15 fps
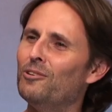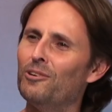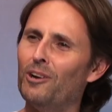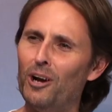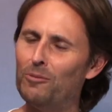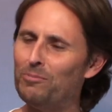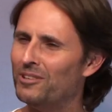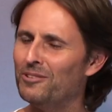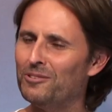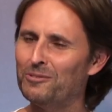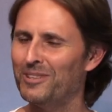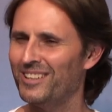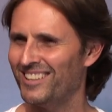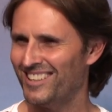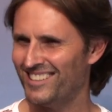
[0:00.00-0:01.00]
you're open to
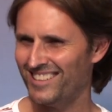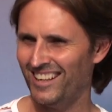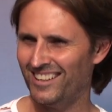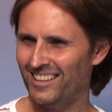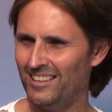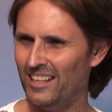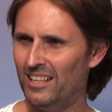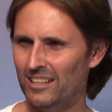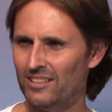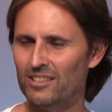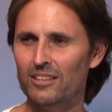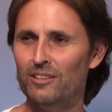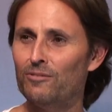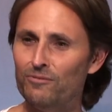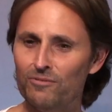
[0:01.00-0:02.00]
doing these other
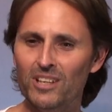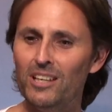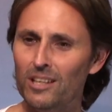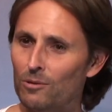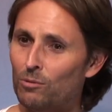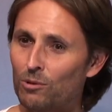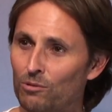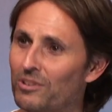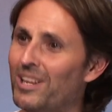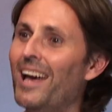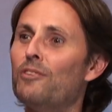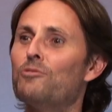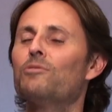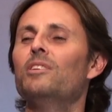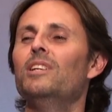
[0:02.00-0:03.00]
things. Mm-hmm. The fear will
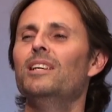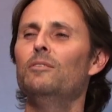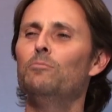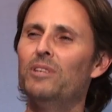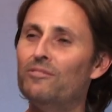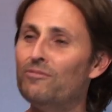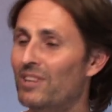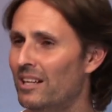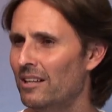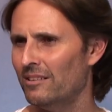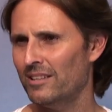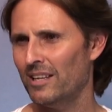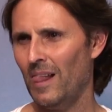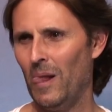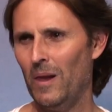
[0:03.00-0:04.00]
naturally be
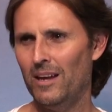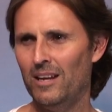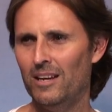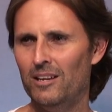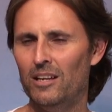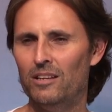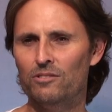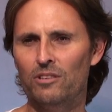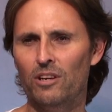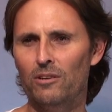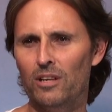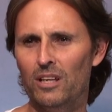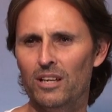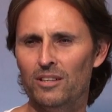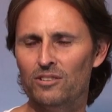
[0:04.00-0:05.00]
felt. Mm-hmm. So
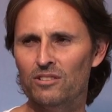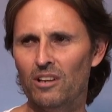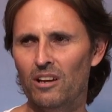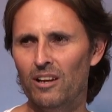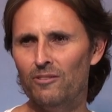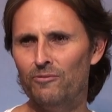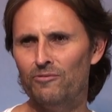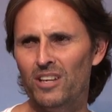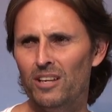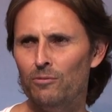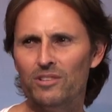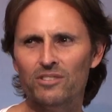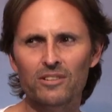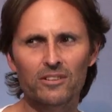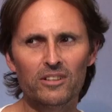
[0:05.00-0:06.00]
it's not,
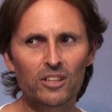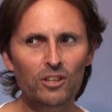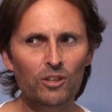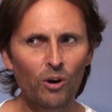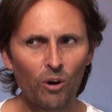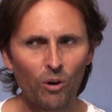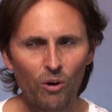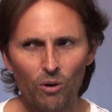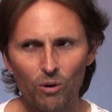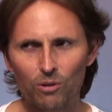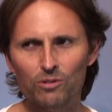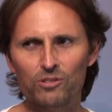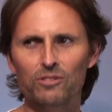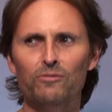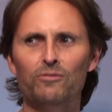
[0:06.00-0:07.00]
fear isn't the
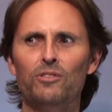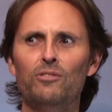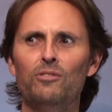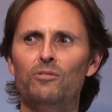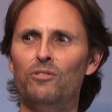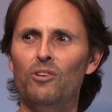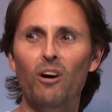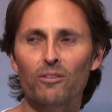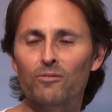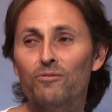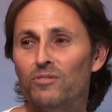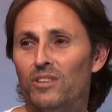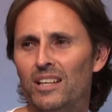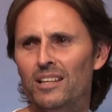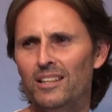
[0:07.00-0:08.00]
cause of you not
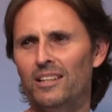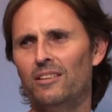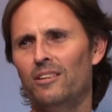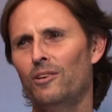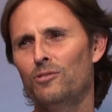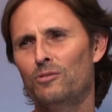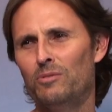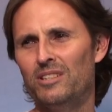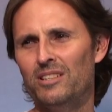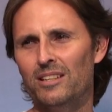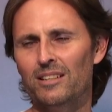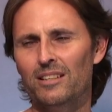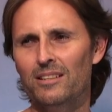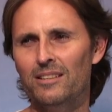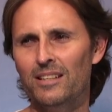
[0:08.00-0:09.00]
feeling those
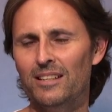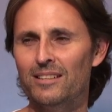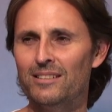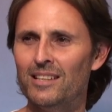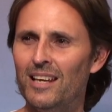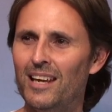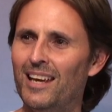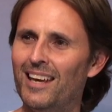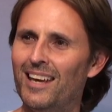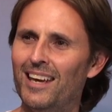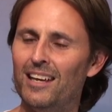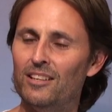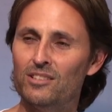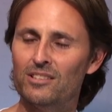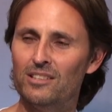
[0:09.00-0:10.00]
particular things.
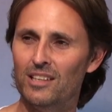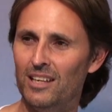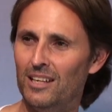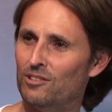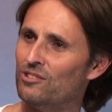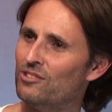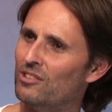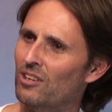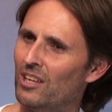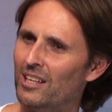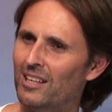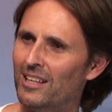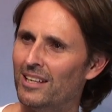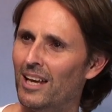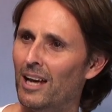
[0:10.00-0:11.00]
It's
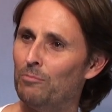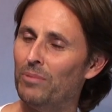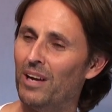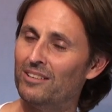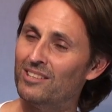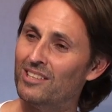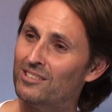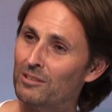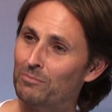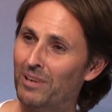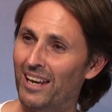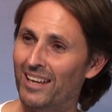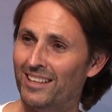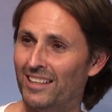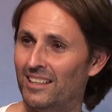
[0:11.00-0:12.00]
certainly a
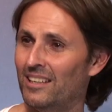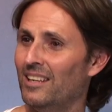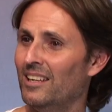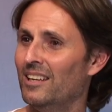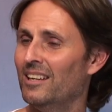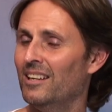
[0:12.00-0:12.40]
participating